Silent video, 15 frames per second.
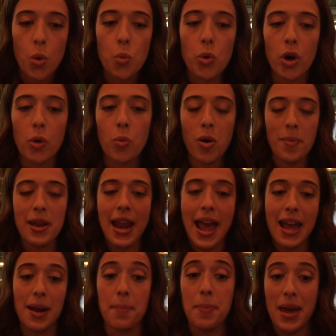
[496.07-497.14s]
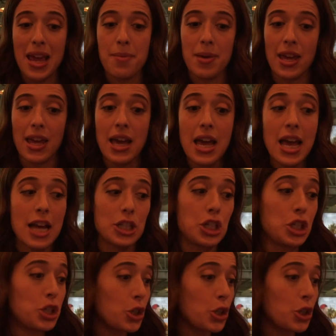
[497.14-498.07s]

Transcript: where a woman had a baby and she